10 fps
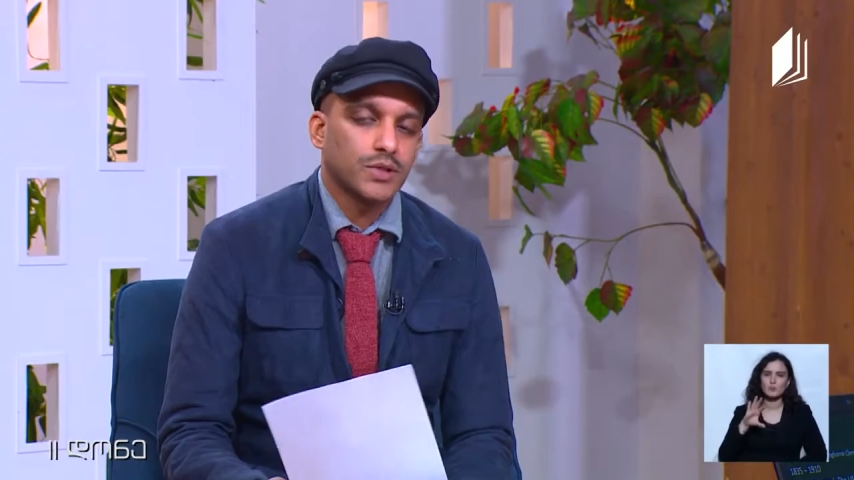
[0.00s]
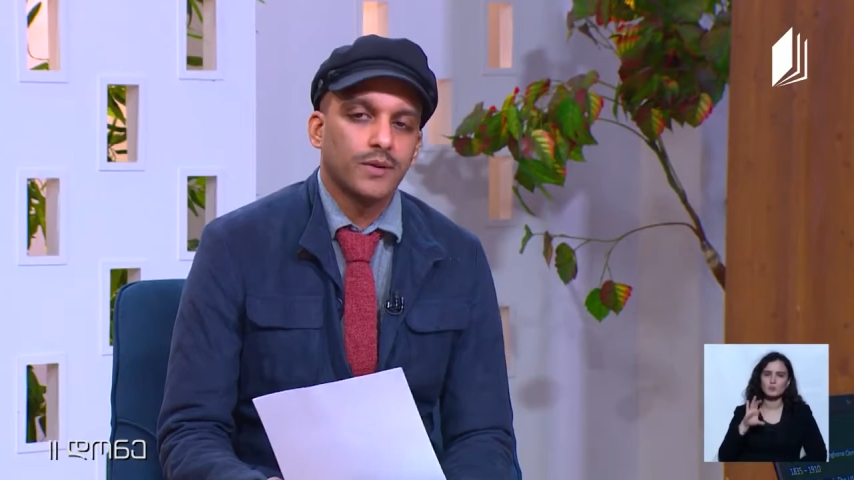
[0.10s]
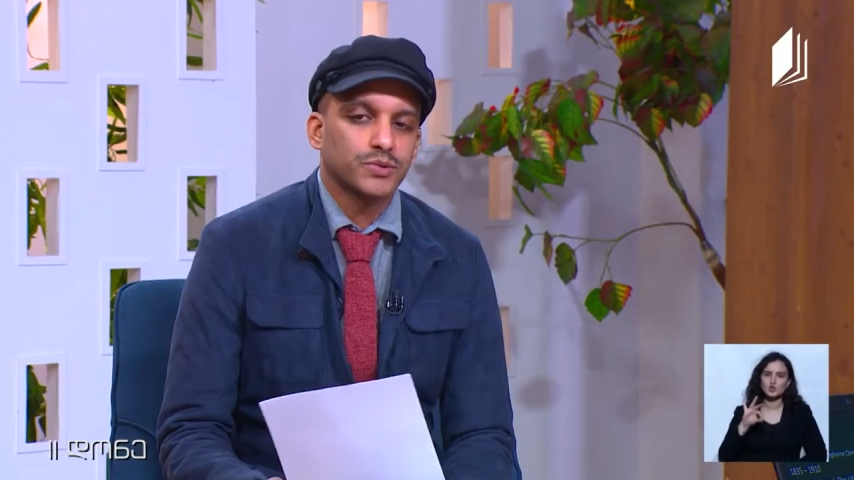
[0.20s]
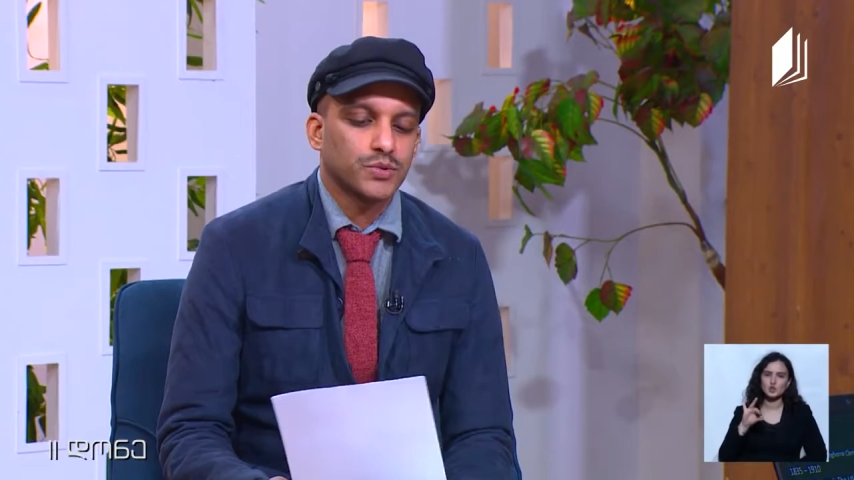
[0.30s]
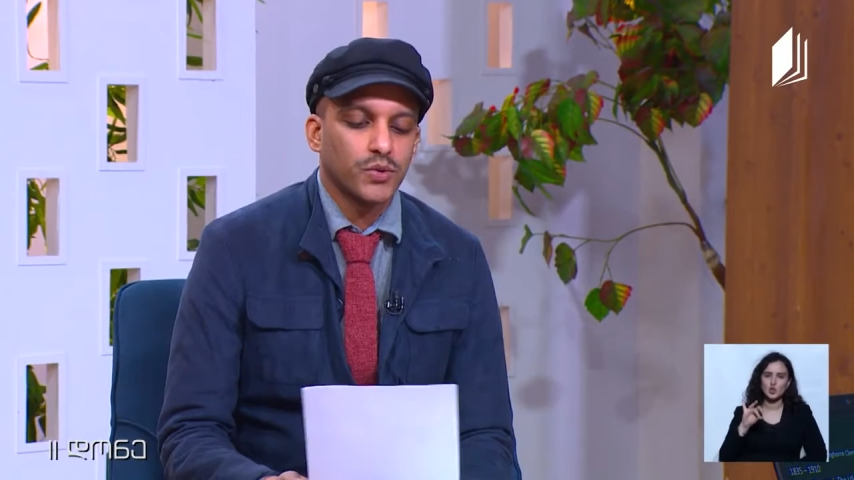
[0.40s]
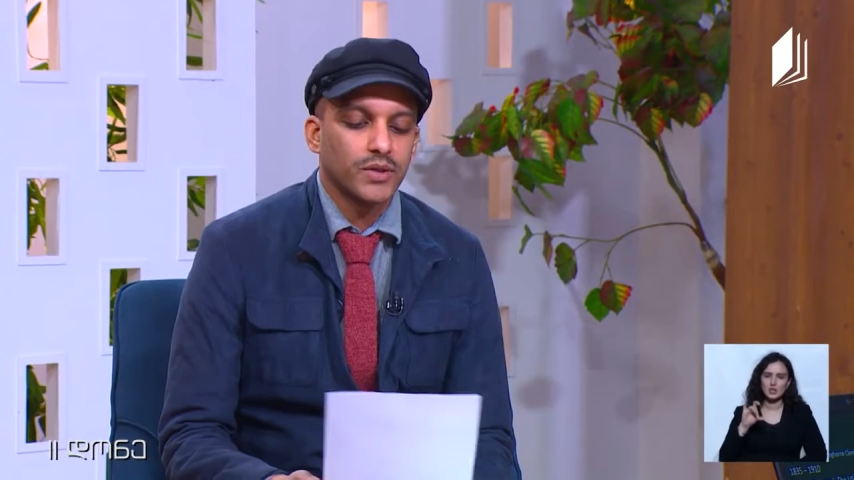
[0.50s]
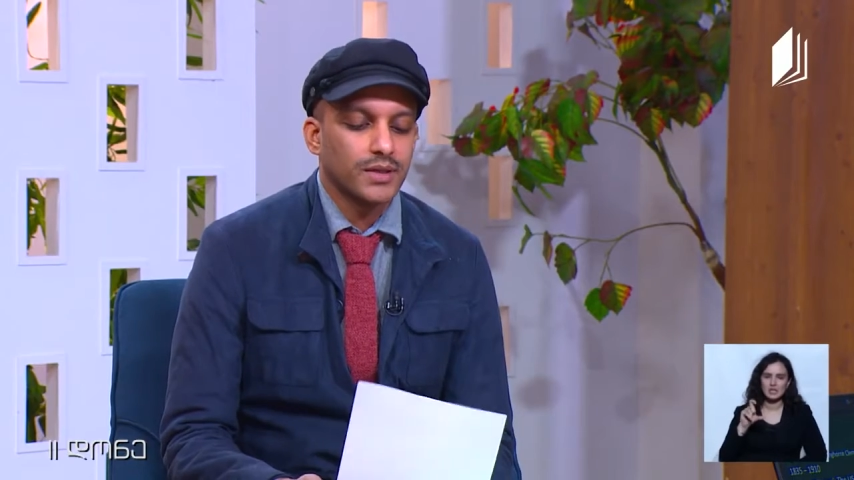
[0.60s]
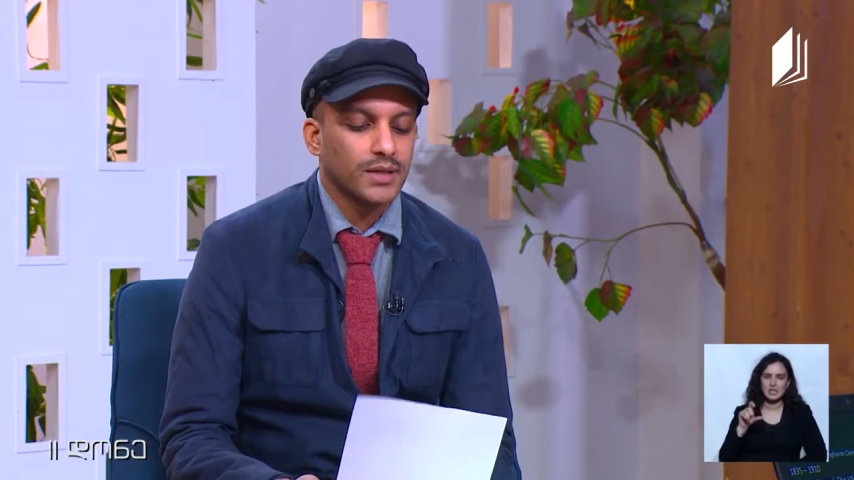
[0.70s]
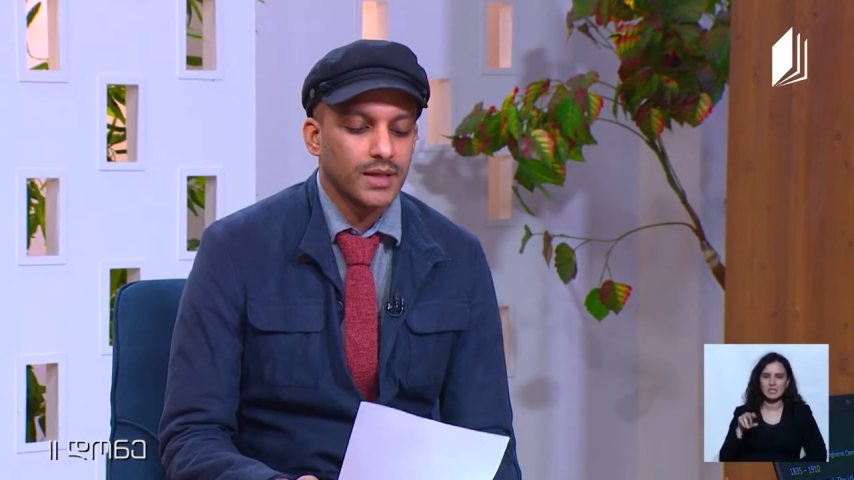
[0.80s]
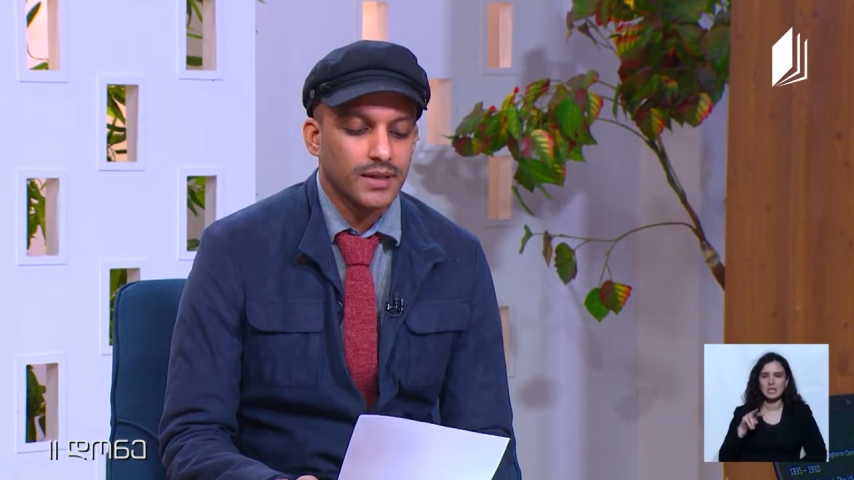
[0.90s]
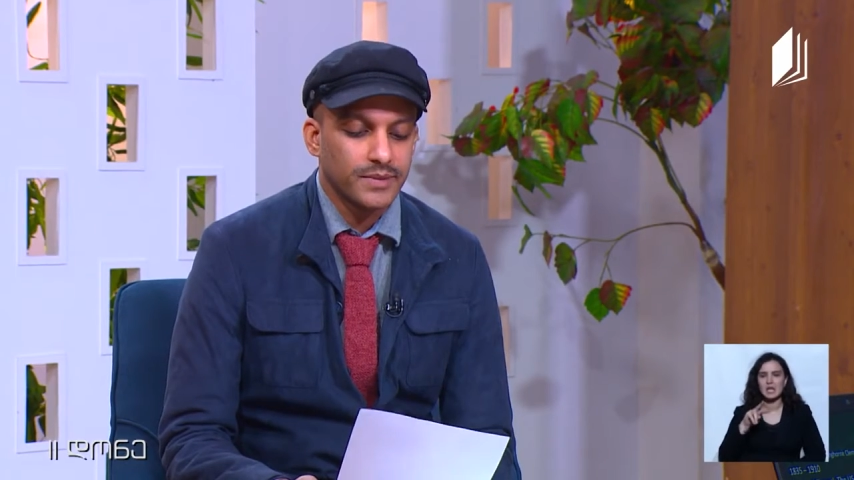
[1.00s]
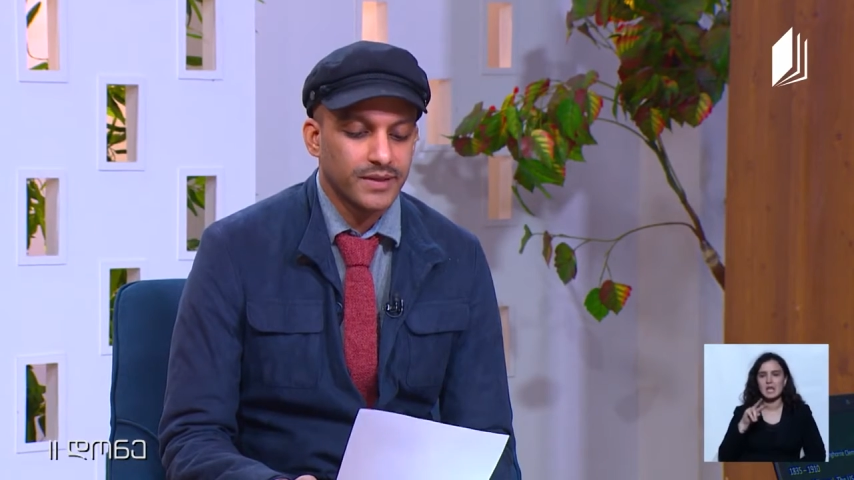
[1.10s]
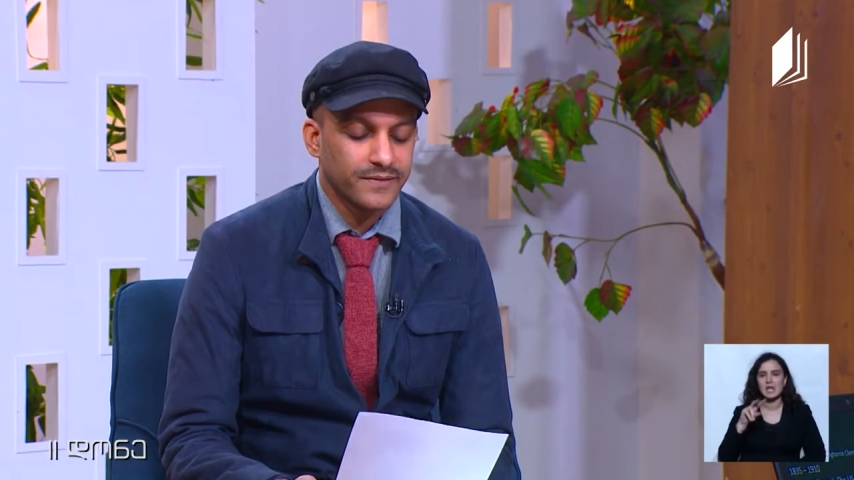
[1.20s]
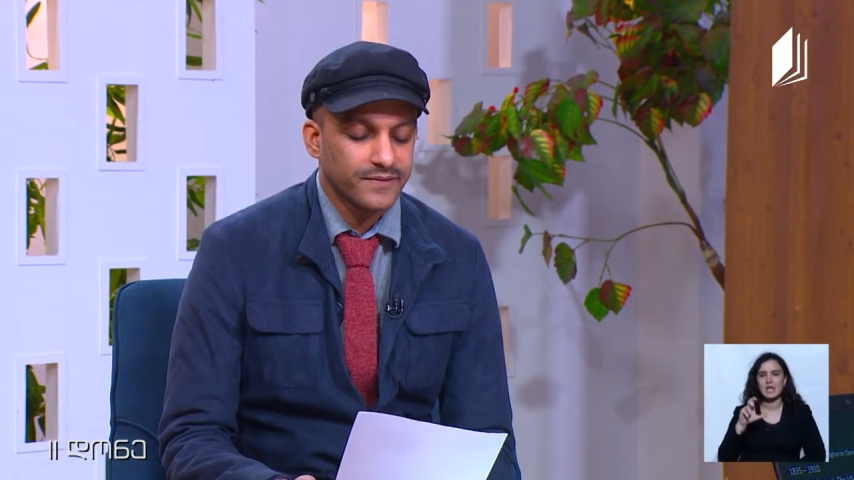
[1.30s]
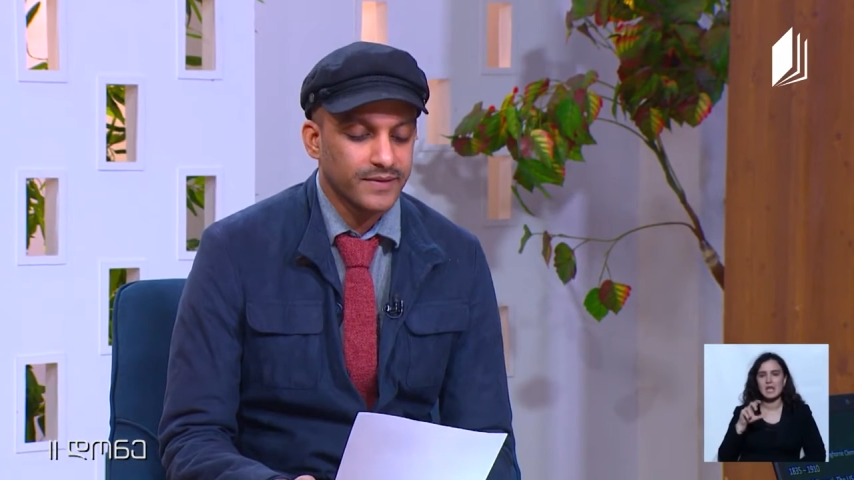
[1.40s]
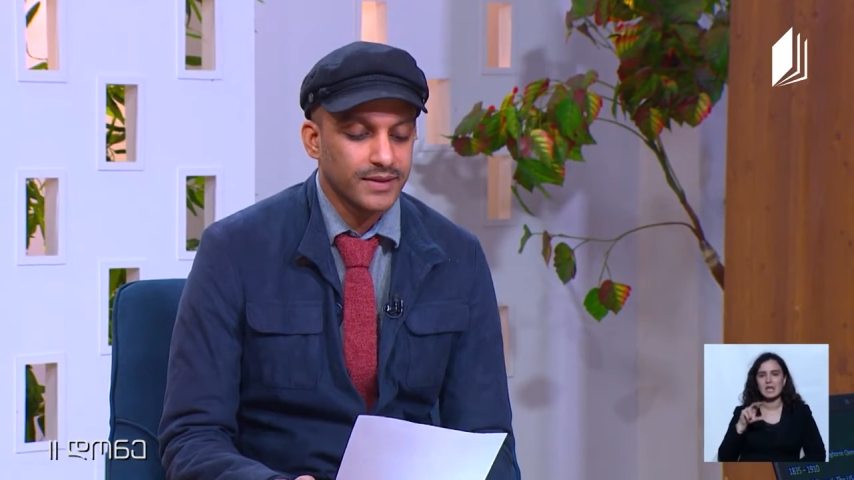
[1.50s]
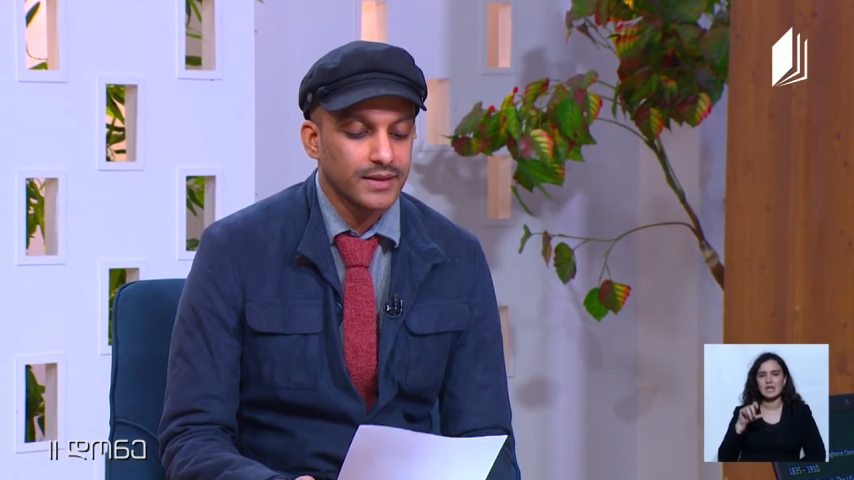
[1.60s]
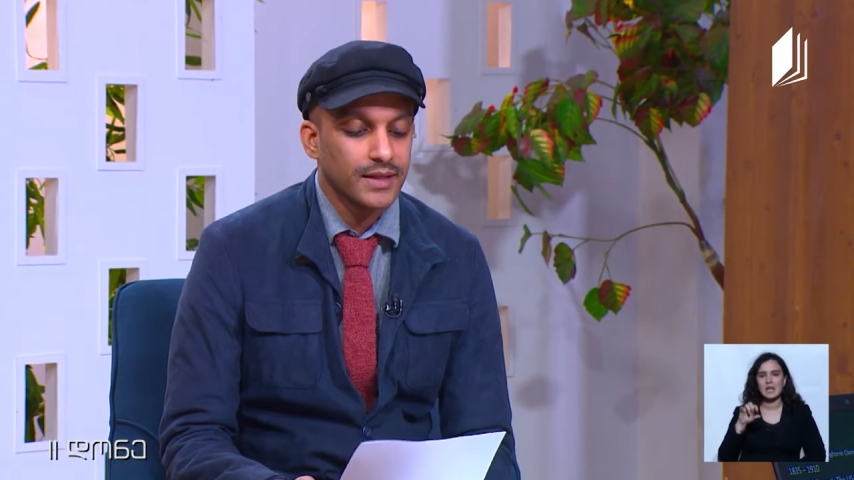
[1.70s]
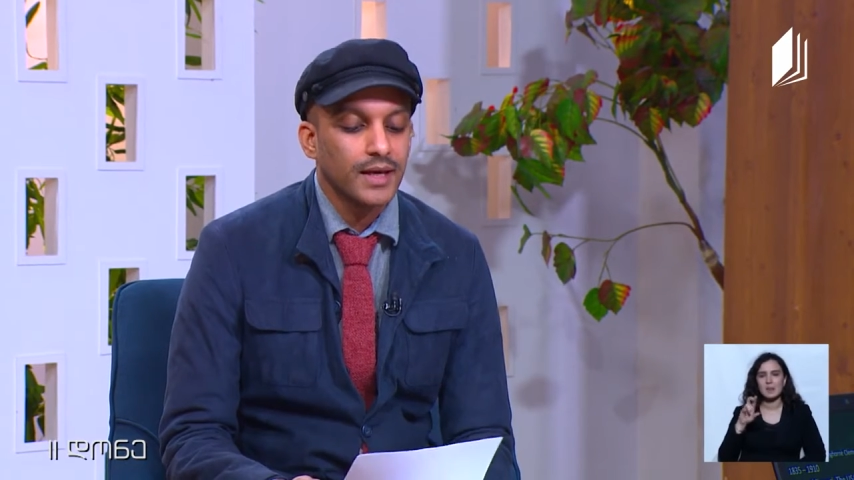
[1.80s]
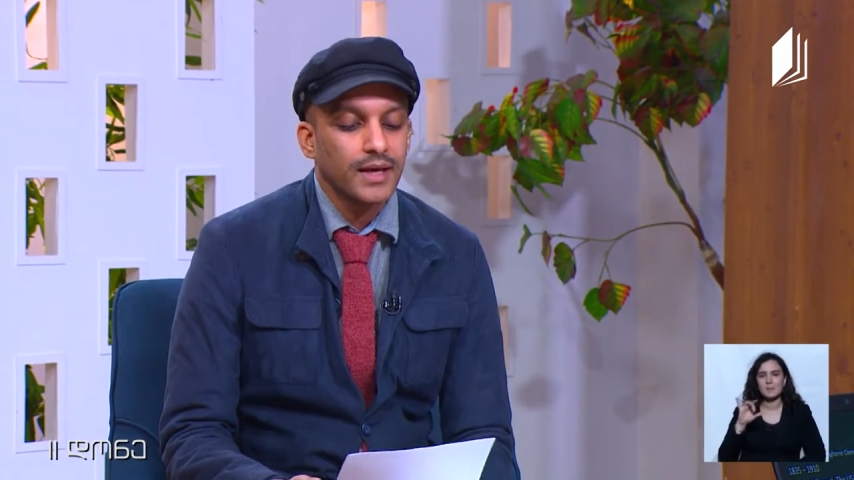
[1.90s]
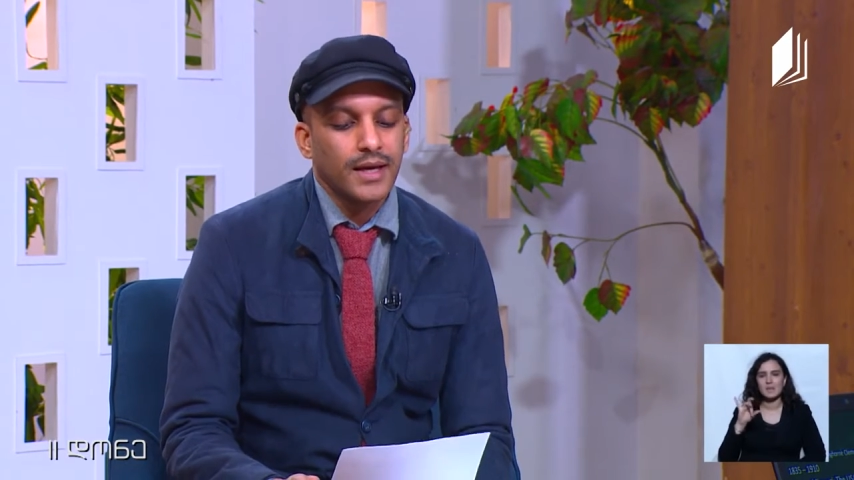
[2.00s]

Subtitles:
Sawyer, Huckleberry Finn.